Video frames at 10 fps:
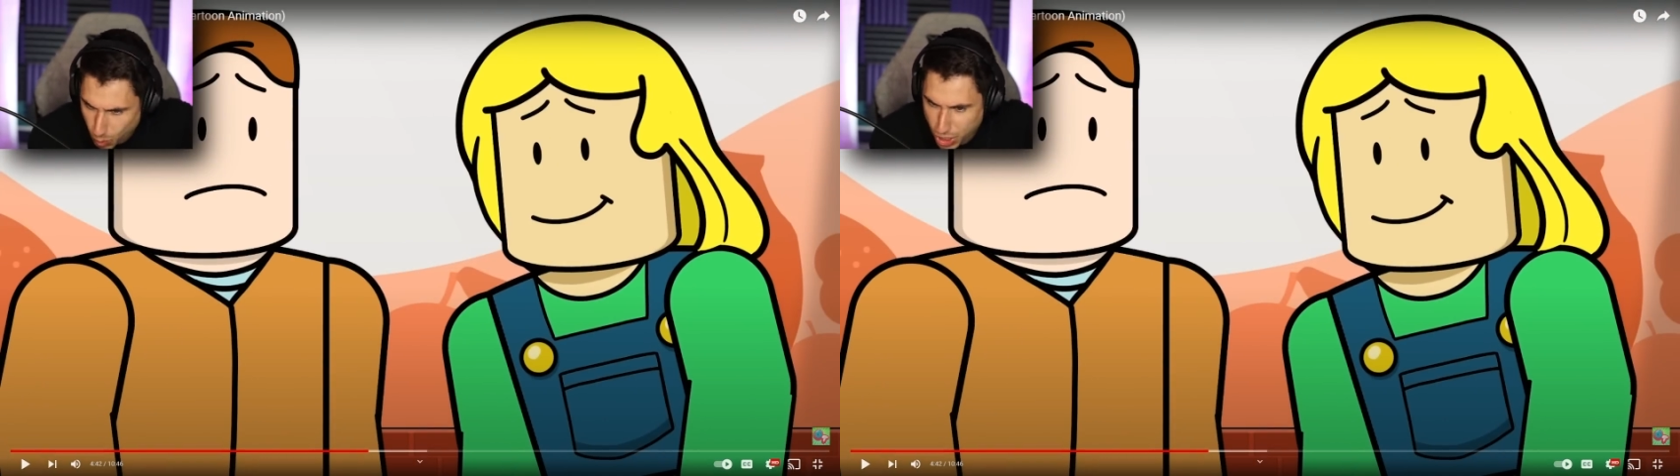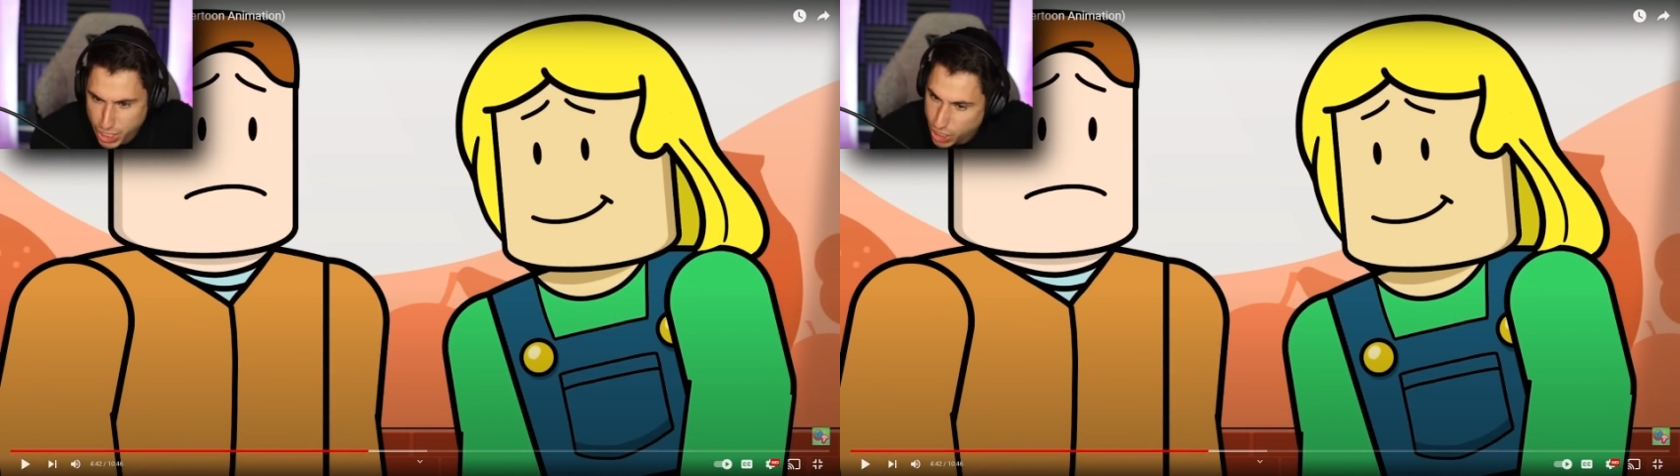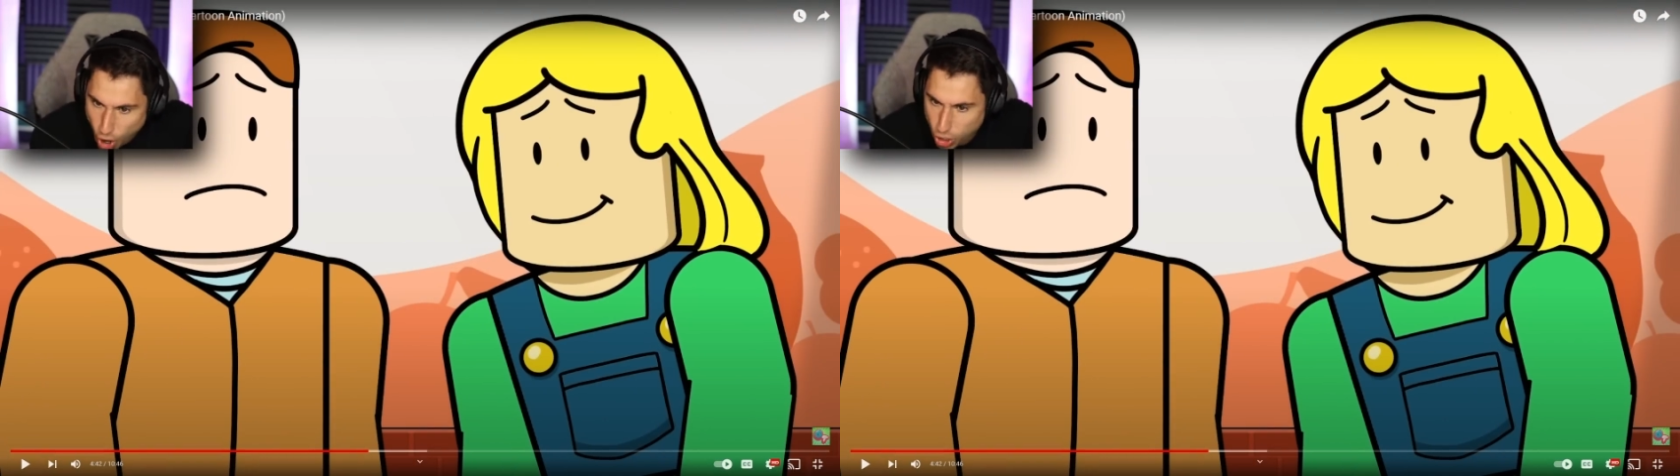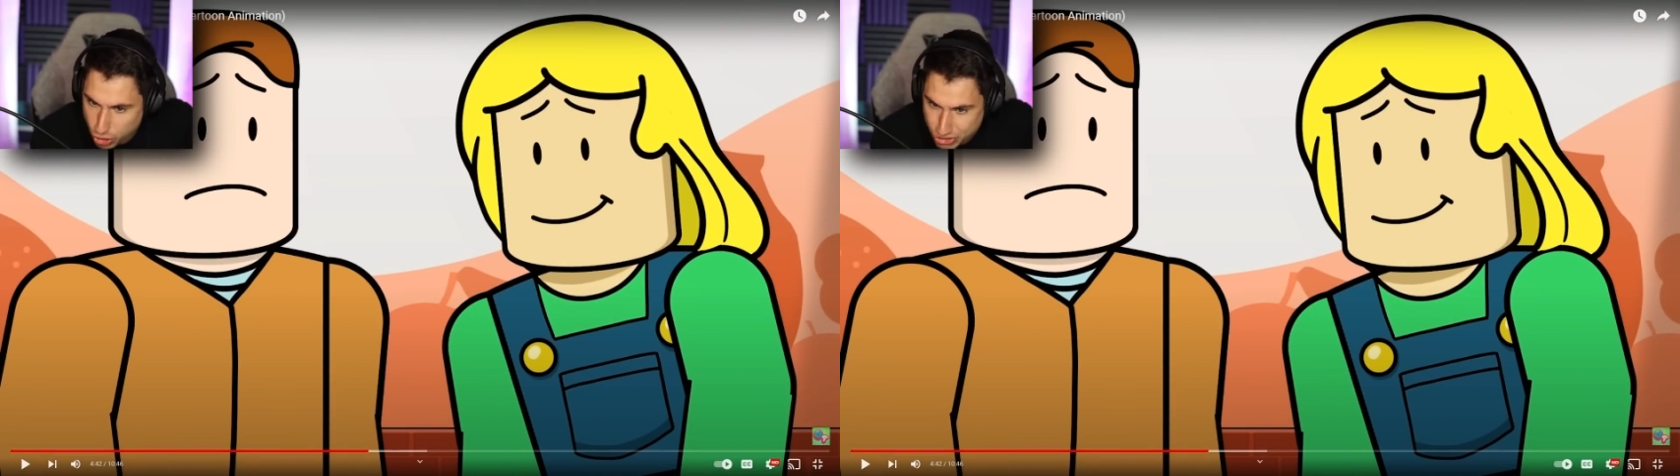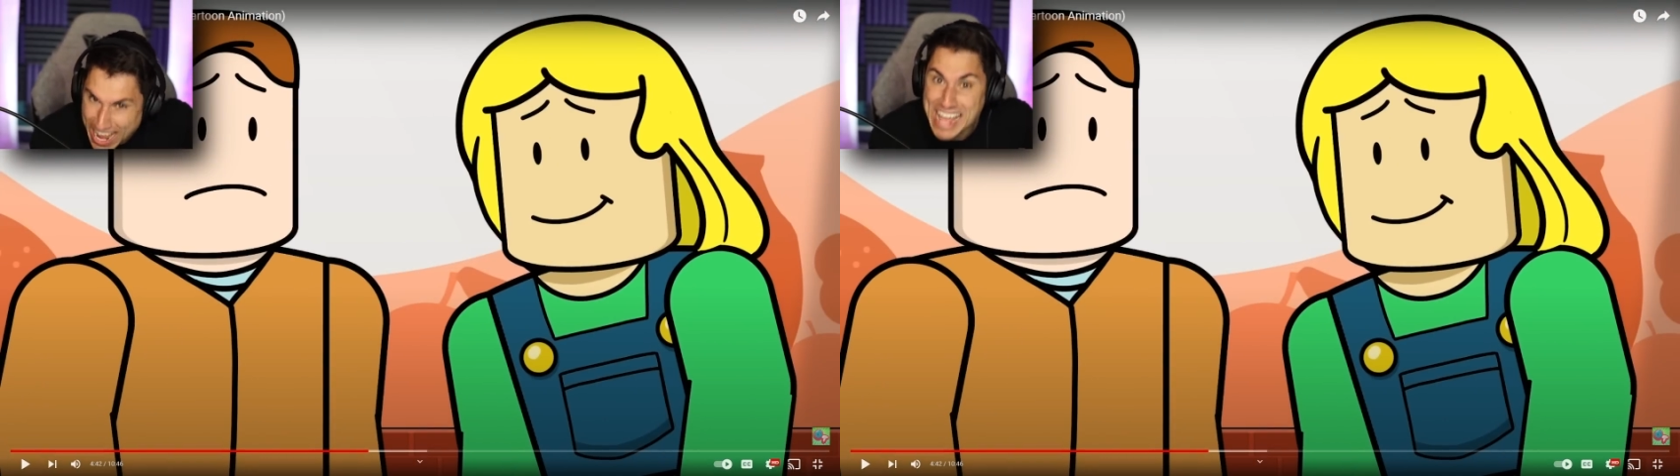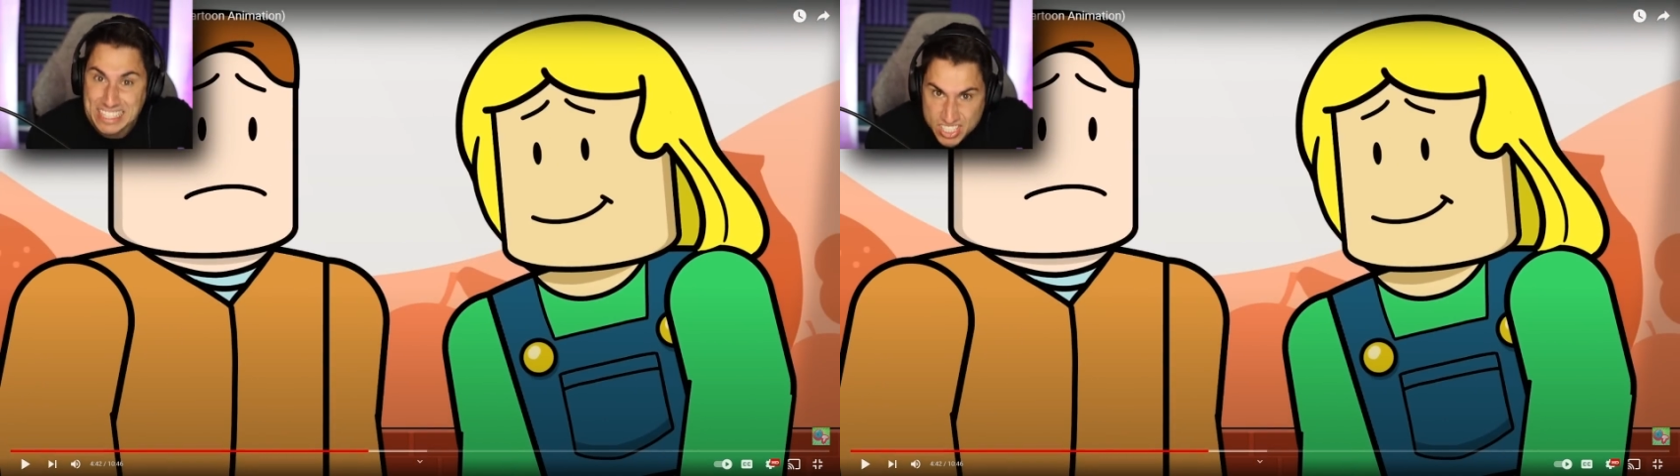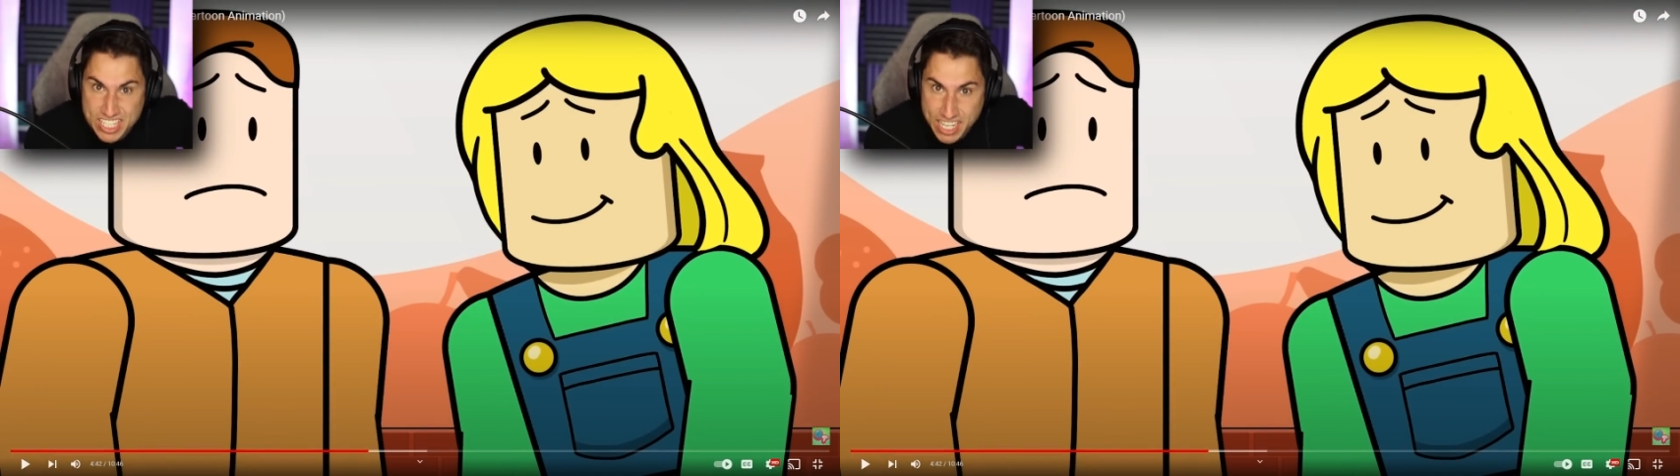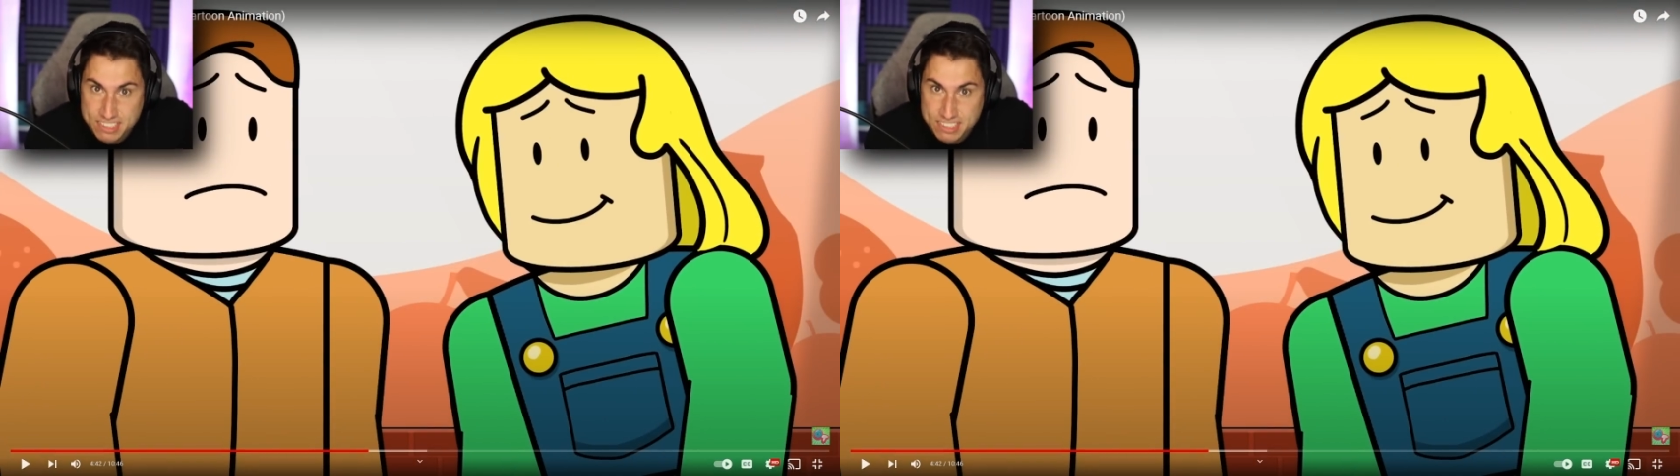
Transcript: we're gonna call her Nancy